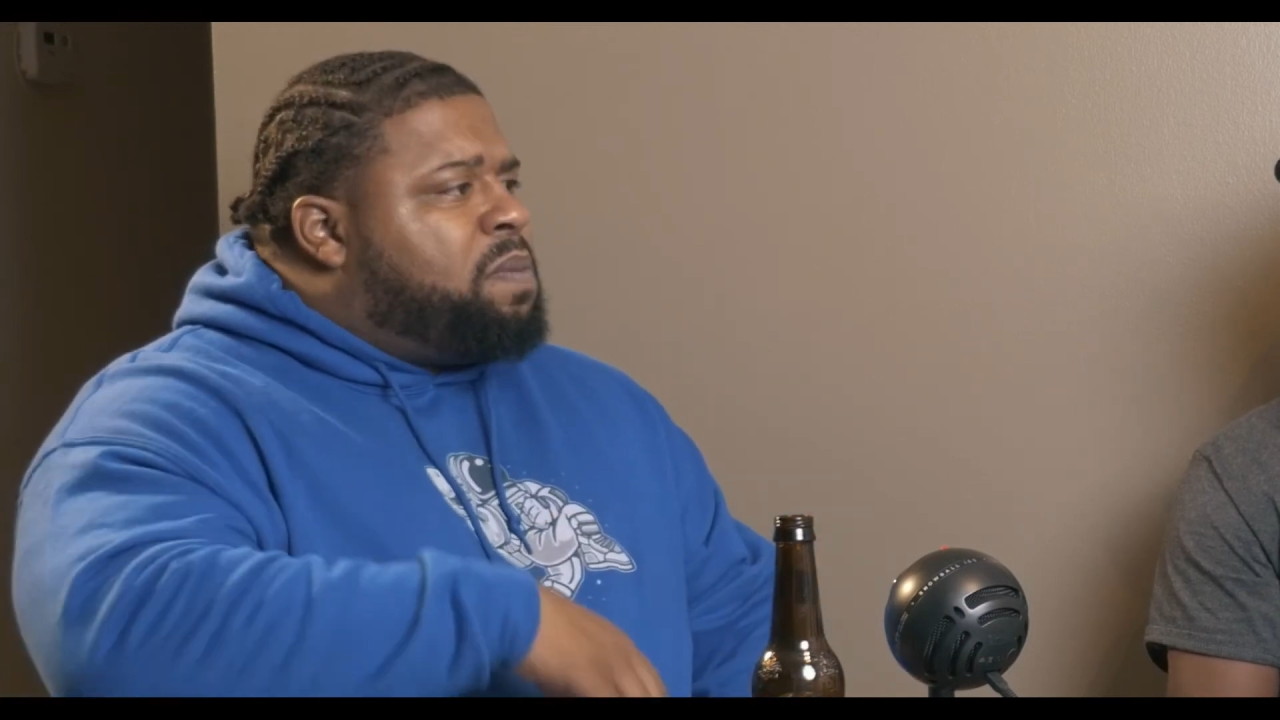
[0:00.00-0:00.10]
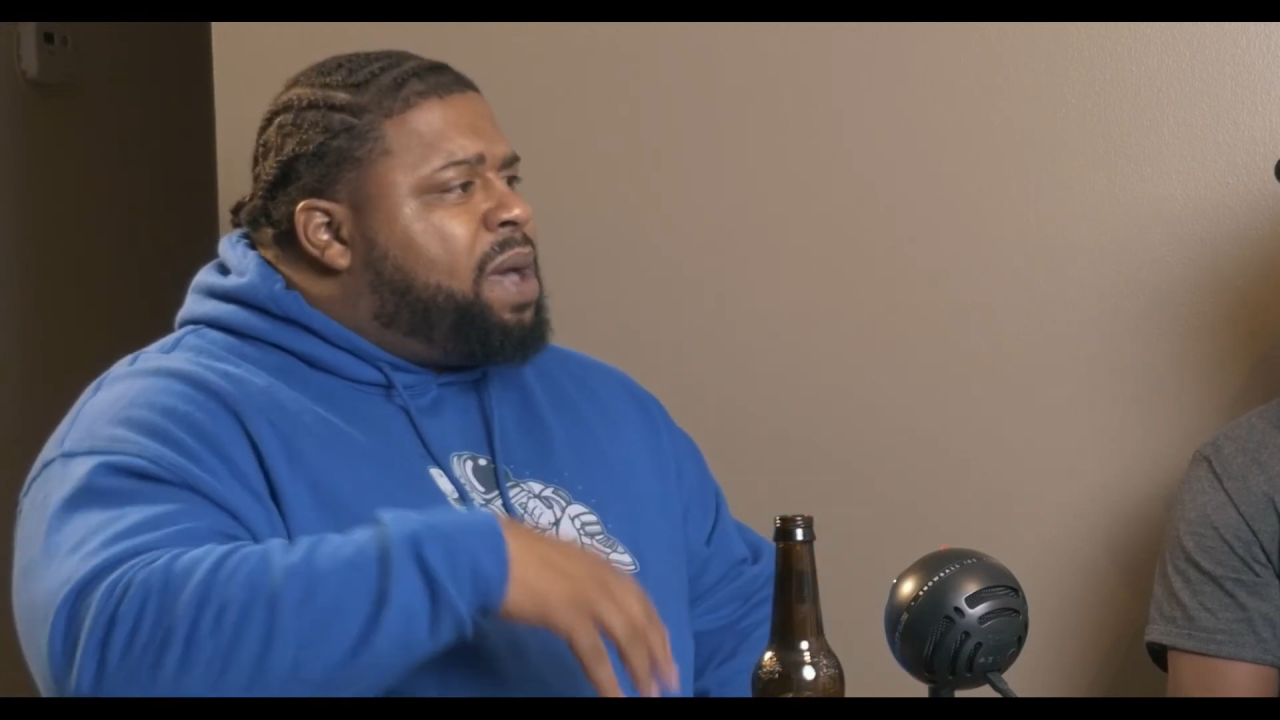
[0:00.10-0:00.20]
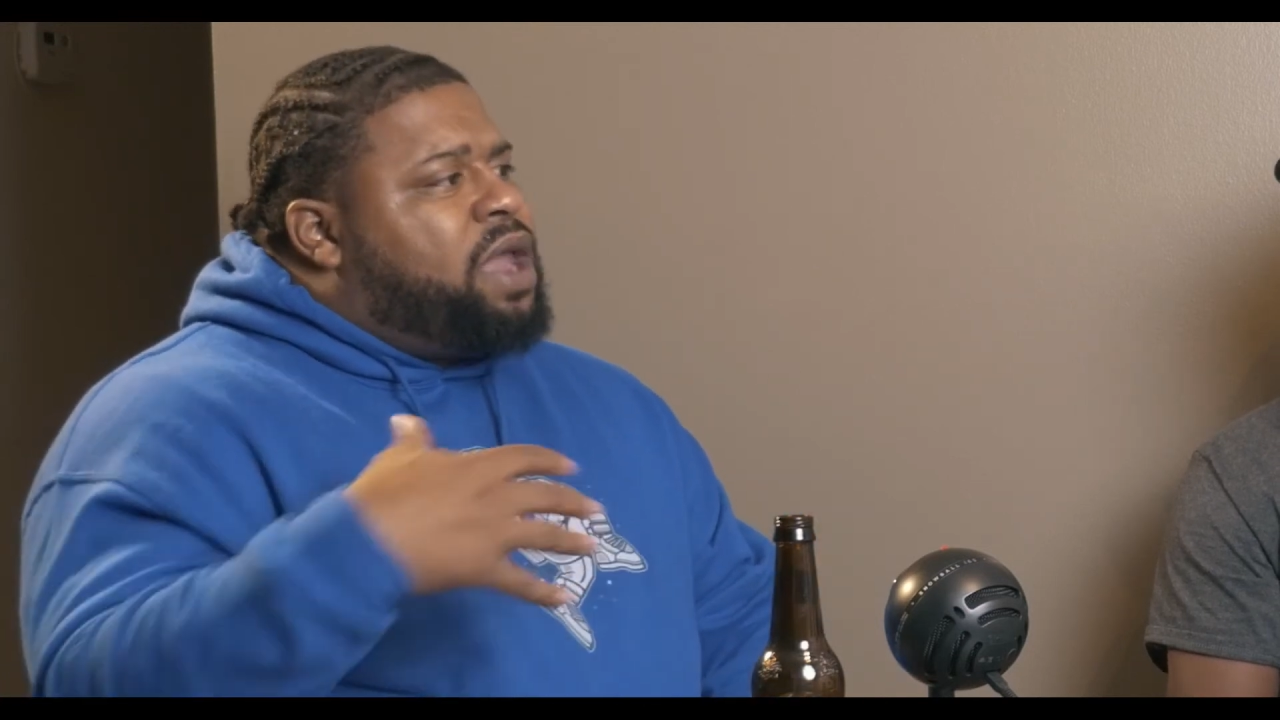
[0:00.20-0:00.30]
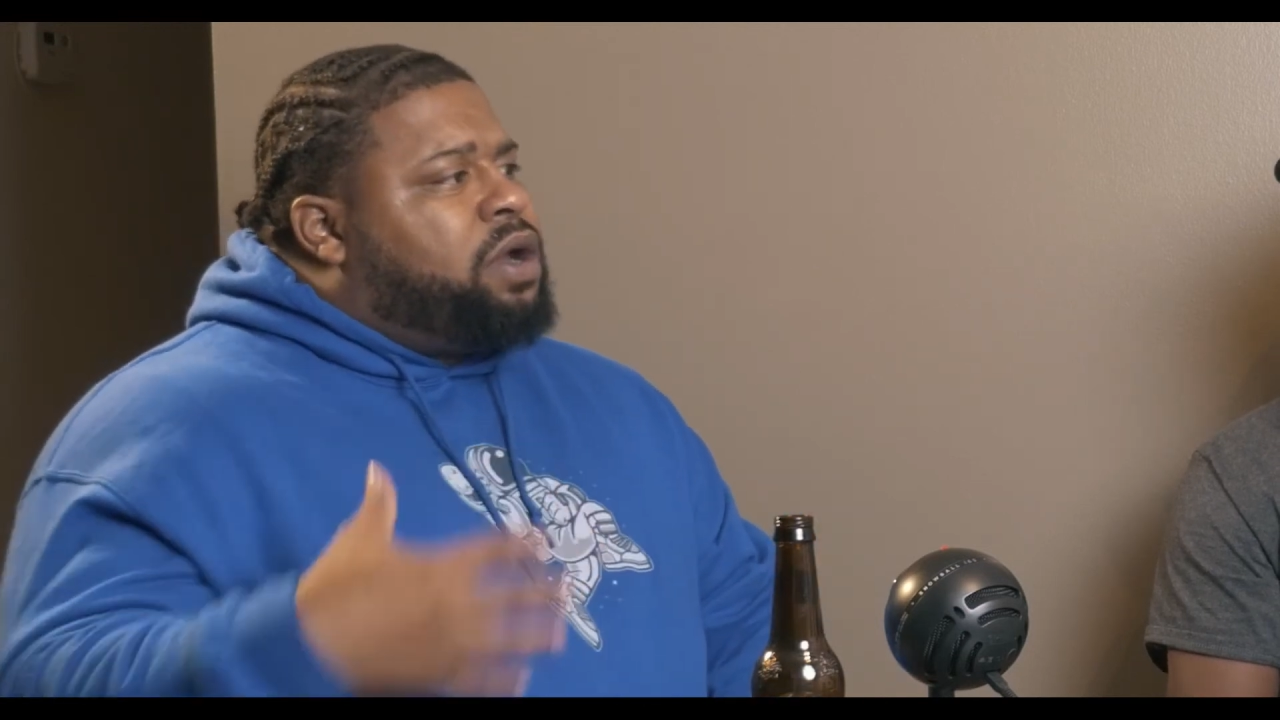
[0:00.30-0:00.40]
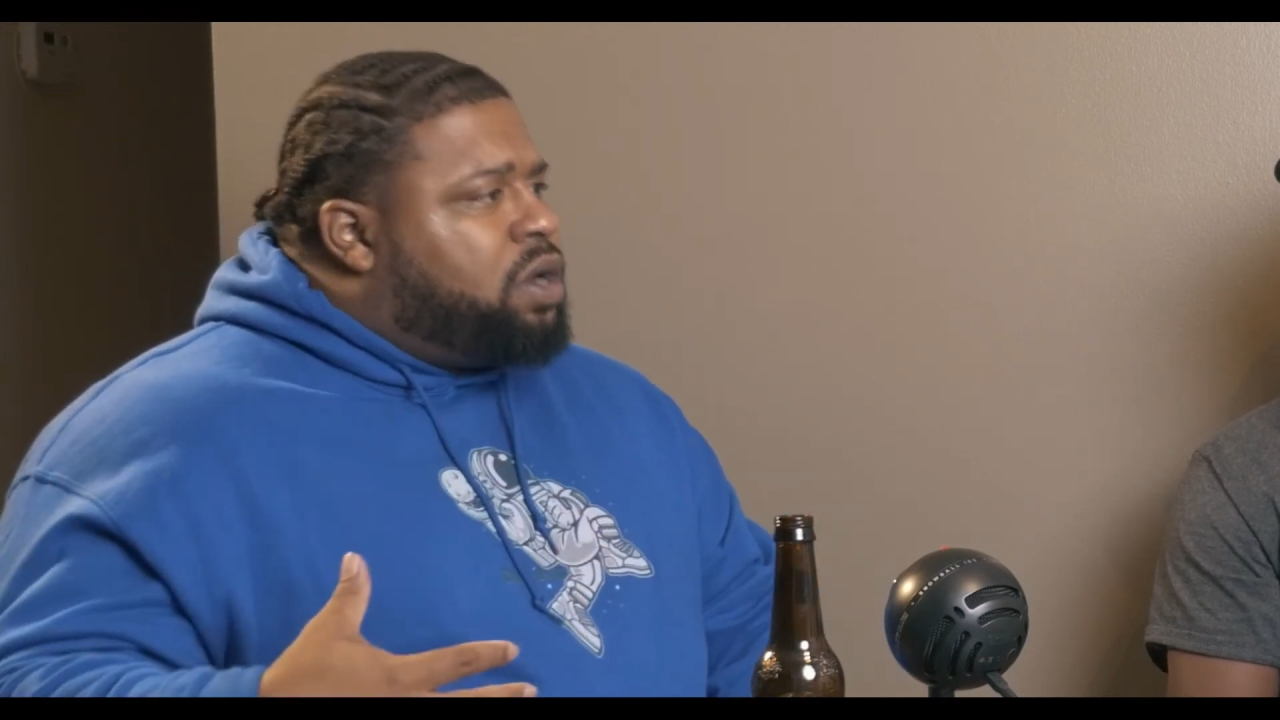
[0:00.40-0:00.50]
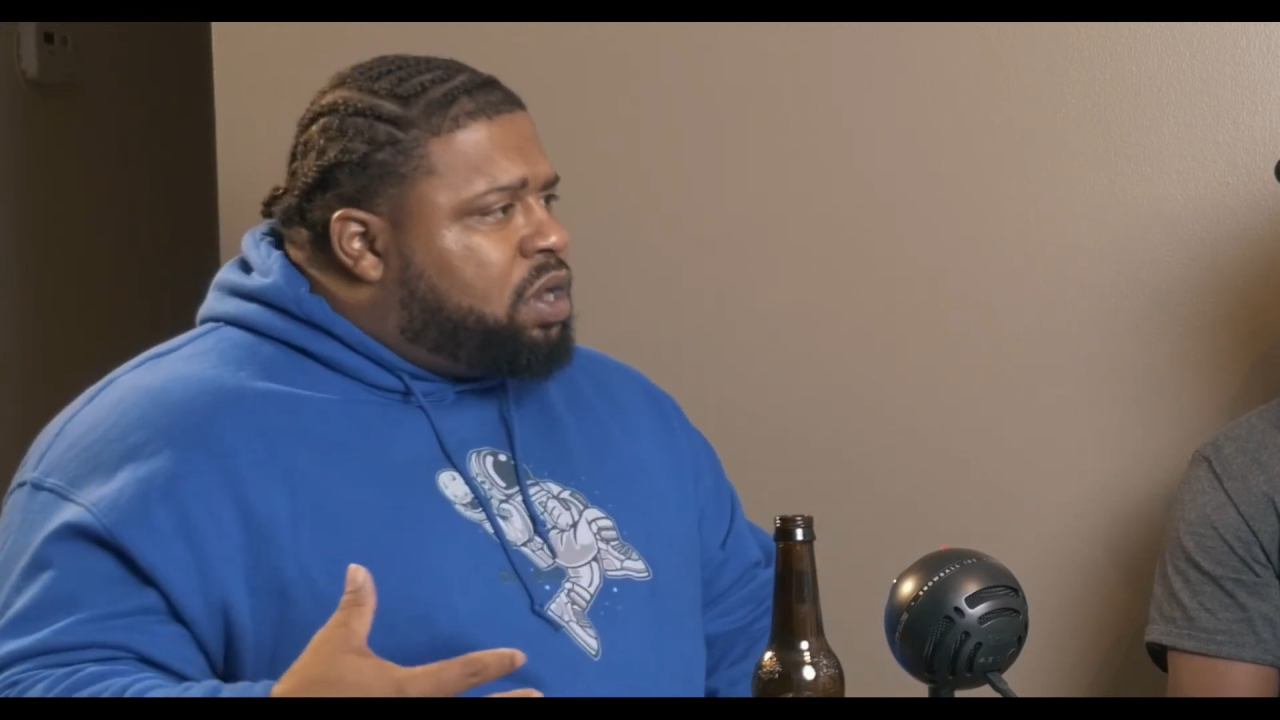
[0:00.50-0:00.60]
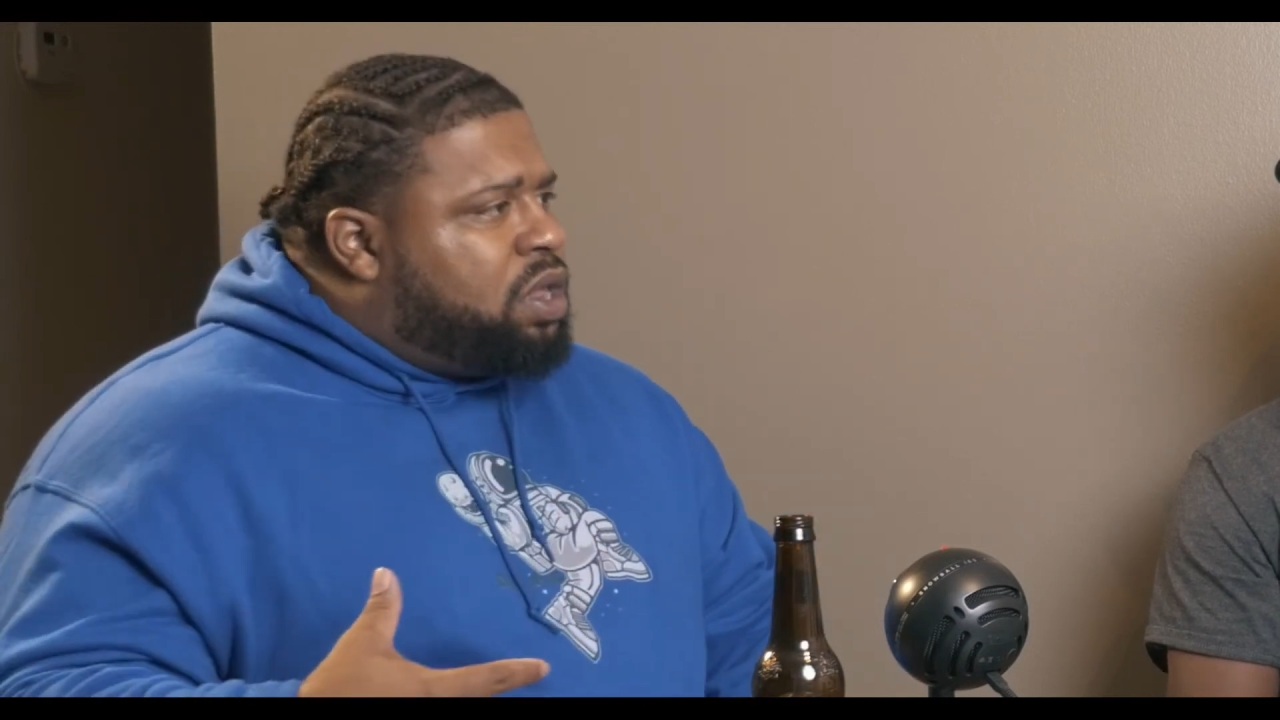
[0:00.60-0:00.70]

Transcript: modern.